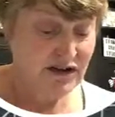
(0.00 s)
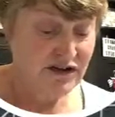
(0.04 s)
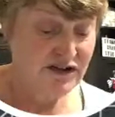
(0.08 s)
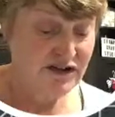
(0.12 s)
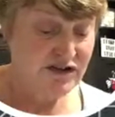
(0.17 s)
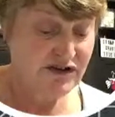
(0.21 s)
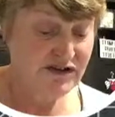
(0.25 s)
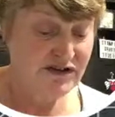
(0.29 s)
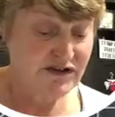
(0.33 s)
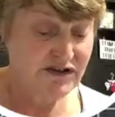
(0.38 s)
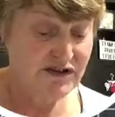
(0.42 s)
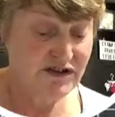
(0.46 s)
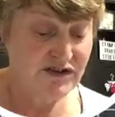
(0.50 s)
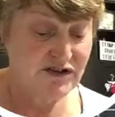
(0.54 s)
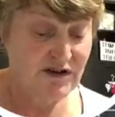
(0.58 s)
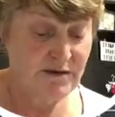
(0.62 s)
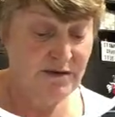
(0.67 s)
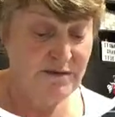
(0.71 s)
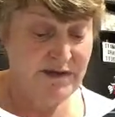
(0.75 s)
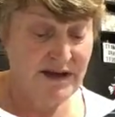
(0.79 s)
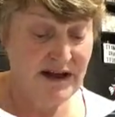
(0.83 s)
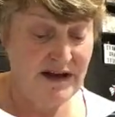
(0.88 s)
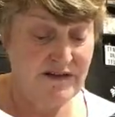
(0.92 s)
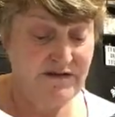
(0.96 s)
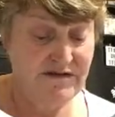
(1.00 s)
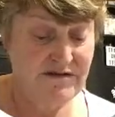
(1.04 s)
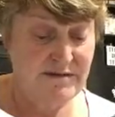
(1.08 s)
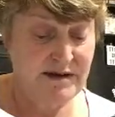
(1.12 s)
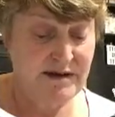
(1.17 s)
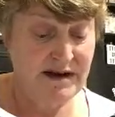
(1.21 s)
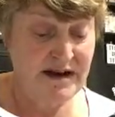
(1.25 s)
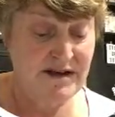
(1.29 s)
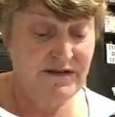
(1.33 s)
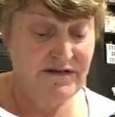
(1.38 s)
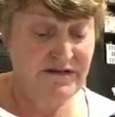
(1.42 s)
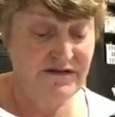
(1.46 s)
just to stop that from
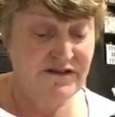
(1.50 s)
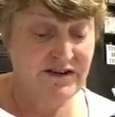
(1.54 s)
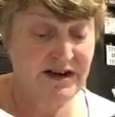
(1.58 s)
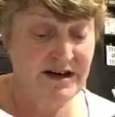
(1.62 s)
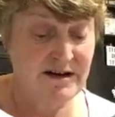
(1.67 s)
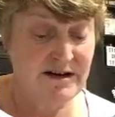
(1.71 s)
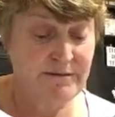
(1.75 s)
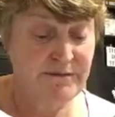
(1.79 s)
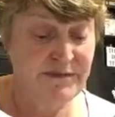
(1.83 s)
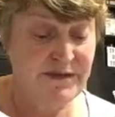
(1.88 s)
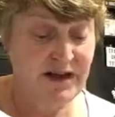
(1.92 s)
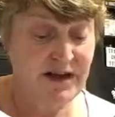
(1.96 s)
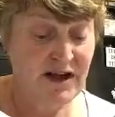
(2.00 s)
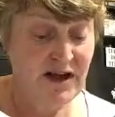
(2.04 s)
lifting.